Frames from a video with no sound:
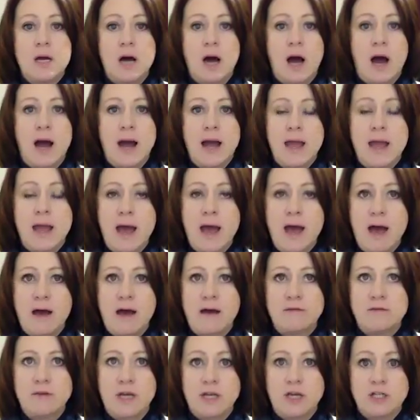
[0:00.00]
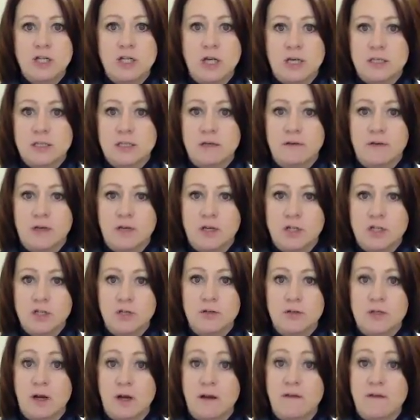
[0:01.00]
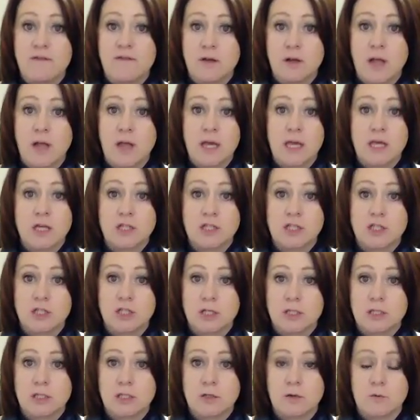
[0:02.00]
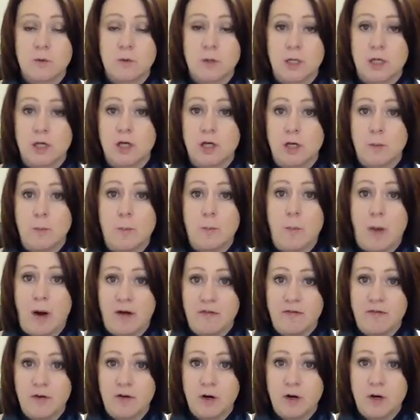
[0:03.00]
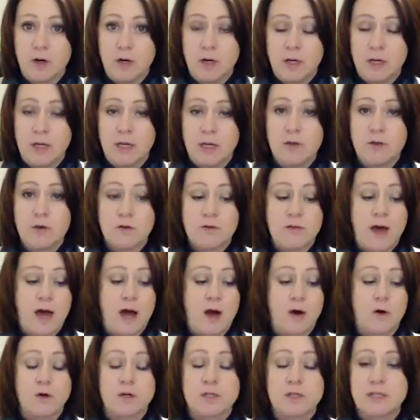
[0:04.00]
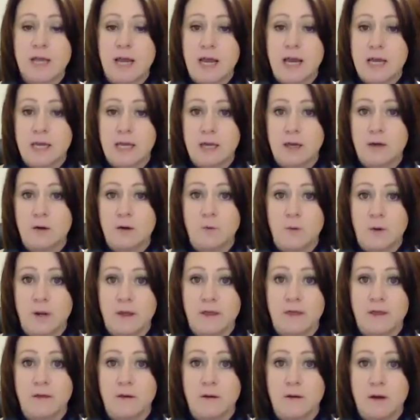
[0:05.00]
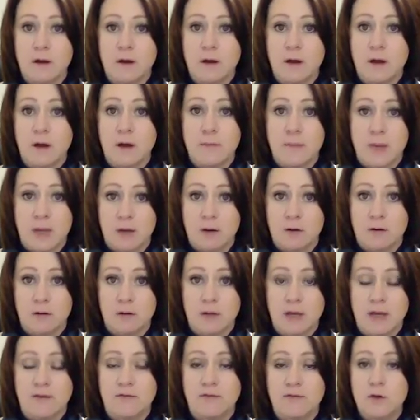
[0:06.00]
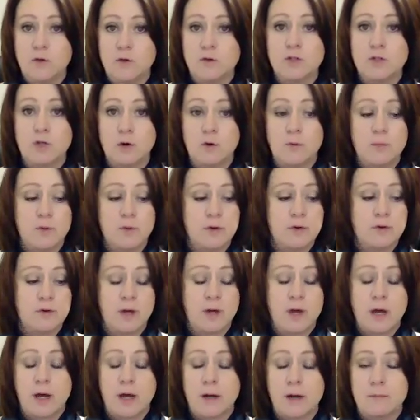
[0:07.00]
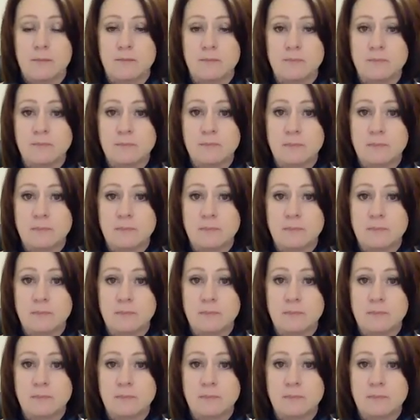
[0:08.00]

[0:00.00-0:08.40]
I have digestive issues, and I feel like it's just a really good buffer. Either that or take it with a meal. If you don't put a